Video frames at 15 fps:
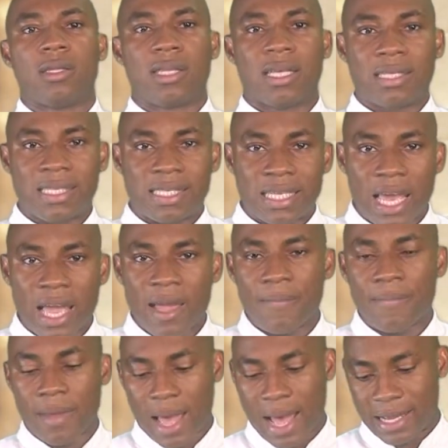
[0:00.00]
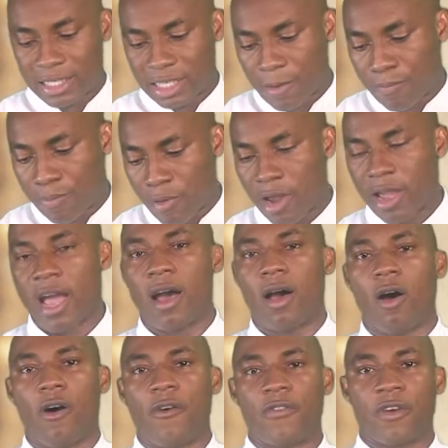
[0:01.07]
the same as the prayer
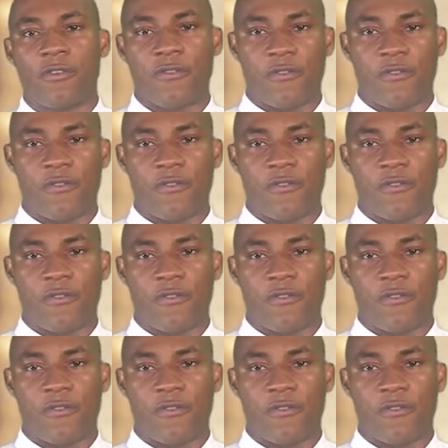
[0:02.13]
of the